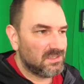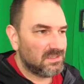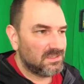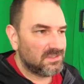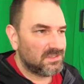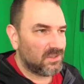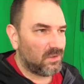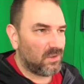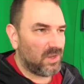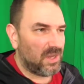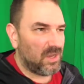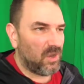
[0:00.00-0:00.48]

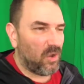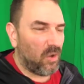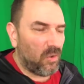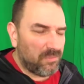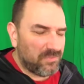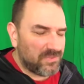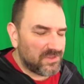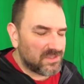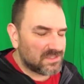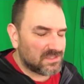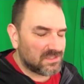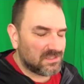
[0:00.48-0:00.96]
So I
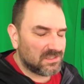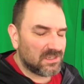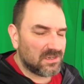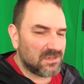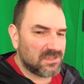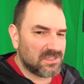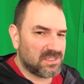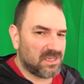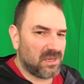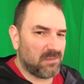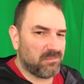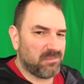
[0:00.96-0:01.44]
hope this
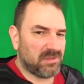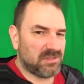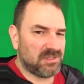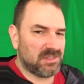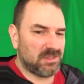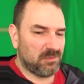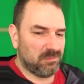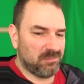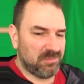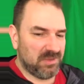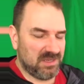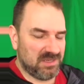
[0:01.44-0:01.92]
clears it up a
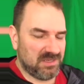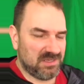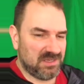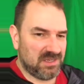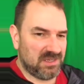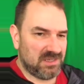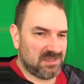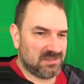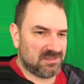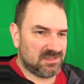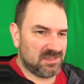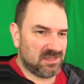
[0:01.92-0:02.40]
little bit.